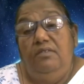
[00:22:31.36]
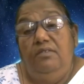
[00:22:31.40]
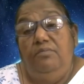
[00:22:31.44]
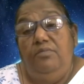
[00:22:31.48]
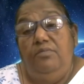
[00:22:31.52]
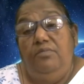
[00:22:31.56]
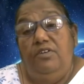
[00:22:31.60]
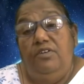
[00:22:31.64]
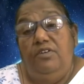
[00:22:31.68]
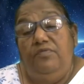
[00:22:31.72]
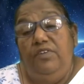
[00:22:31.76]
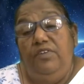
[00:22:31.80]

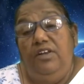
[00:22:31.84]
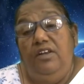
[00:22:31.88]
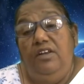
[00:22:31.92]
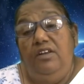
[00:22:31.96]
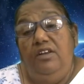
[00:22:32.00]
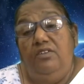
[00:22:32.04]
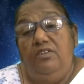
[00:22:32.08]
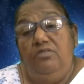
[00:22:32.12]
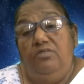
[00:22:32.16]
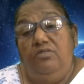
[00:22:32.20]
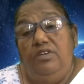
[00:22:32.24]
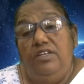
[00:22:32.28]
But we
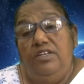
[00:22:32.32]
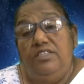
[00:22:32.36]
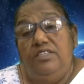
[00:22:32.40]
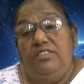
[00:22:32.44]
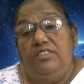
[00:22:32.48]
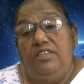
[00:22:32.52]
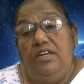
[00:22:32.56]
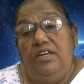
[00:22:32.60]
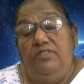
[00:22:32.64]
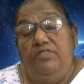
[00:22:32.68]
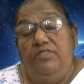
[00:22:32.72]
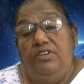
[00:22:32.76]
need to
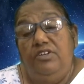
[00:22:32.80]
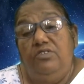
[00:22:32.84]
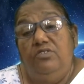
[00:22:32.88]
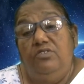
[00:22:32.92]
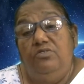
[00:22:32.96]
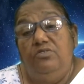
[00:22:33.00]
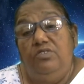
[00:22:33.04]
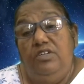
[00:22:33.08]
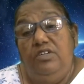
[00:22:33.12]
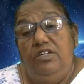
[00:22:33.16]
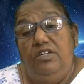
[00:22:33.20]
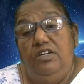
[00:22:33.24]
decide, we need
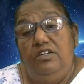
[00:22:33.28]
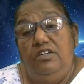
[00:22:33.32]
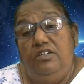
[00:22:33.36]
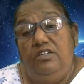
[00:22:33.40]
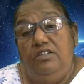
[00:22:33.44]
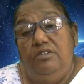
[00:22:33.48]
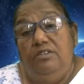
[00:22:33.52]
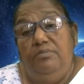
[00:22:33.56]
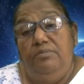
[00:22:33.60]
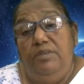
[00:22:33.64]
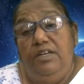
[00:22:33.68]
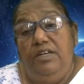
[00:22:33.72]
to
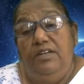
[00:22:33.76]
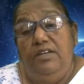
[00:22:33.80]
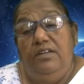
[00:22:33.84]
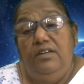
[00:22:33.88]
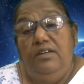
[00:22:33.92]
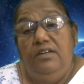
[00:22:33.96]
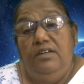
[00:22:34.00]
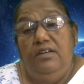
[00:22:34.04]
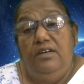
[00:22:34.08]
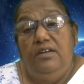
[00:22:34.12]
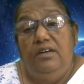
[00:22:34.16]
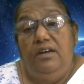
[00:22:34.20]
determine.
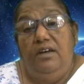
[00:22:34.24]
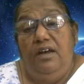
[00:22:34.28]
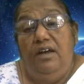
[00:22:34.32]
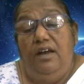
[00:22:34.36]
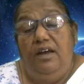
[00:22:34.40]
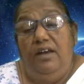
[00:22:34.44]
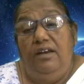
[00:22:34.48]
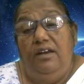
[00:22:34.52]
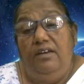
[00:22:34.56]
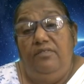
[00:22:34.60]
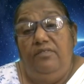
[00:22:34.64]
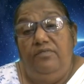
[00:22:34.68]

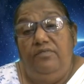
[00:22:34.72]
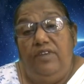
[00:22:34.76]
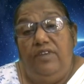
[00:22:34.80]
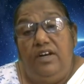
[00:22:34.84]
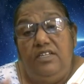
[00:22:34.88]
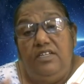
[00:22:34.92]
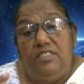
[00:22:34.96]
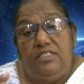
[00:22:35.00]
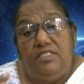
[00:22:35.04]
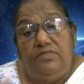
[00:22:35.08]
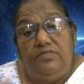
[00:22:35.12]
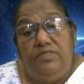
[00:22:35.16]
And
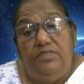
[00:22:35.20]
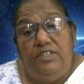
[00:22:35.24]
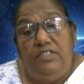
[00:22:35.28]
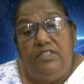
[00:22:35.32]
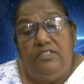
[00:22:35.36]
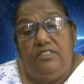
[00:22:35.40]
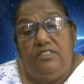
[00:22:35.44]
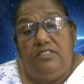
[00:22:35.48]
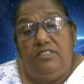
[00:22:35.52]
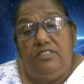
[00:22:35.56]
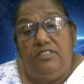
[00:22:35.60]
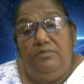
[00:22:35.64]
once we
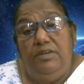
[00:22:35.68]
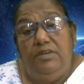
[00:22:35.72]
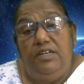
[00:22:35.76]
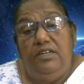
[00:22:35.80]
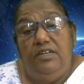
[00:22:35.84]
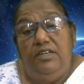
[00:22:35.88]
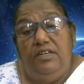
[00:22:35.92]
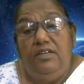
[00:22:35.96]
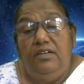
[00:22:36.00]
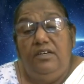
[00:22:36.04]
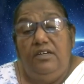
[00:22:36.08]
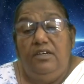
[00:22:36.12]

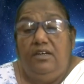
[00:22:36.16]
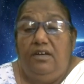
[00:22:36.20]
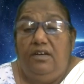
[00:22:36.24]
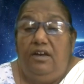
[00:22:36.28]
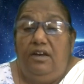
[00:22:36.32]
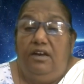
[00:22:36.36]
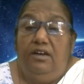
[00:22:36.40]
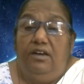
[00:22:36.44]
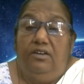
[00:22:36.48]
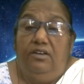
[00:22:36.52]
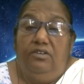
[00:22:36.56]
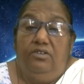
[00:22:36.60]
determine,
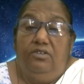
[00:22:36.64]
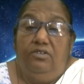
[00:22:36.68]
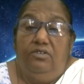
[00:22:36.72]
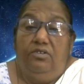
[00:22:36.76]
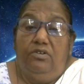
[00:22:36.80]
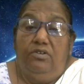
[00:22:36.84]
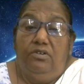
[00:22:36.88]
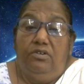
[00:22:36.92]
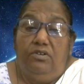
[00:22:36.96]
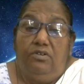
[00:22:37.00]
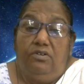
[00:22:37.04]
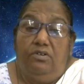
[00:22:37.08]

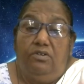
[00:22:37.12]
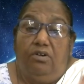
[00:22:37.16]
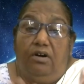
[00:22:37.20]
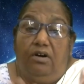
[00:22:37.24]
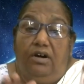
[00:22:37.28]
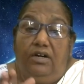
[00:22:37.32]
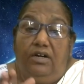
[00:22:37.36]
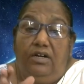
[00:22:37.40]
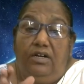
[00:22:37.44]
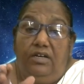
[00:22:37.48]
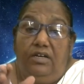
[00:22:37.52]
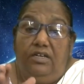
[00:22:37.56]

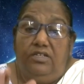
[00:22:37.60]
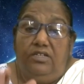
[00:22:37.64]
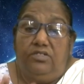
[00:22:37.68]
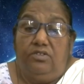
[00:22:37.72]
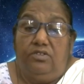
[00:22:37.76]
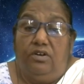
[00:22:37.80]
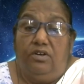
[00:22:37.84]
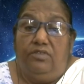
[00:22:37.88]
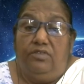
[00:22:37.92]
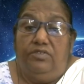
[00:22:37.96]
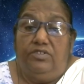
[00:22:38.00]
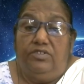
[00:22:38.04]
God is
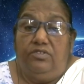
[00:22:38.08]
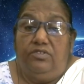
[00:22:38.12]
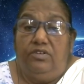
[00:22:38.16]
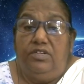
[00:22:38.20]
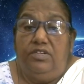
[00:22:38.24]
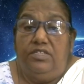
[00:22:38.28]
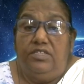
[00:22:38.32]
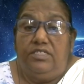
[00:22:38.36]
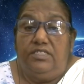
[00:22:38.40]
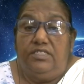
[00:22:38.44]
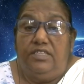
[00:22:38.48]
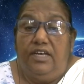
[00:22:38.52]
always on
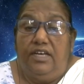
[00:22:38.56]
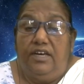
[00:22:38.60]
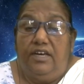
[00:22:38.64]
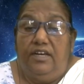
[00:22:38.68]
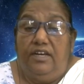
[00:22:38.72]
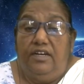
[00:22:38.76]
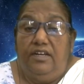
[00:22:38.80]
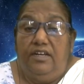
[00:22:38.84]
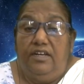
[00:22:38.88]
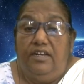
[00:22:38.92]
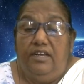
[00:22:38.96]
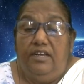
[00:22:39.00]
our
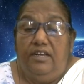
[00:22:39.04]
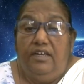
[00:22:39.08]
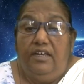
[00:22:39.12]
side.